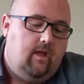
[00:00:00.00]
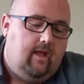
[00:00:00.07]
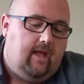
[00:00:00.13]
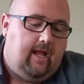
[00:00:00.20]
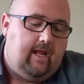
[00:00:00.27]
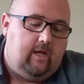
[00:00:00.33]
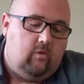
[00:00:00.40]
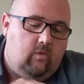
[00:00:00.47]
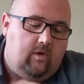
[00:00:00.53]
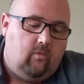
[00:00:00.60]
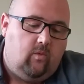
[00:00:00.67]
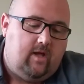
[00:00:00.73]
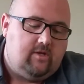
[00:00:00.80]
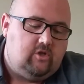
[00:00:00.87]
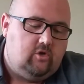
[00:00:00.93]
And you would
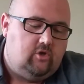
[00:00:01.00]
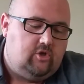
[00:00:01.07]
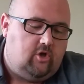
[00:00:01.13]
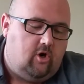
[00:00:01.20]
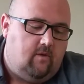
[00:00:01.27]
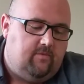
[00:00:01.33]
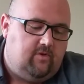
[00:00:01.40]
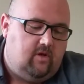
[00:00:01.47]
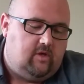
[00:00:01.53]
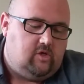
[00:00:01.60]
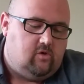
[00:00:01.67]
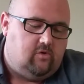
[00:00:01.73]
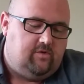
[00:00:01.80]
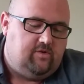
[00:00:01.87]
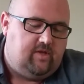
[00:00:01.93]
arrest your sharp so that
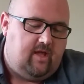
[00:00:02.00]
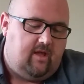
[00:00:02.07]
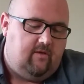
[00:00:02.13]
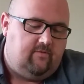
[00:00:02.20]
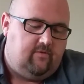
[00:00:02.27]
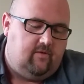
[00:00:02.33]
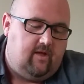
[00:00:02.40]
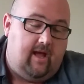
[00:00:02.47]
you're safe.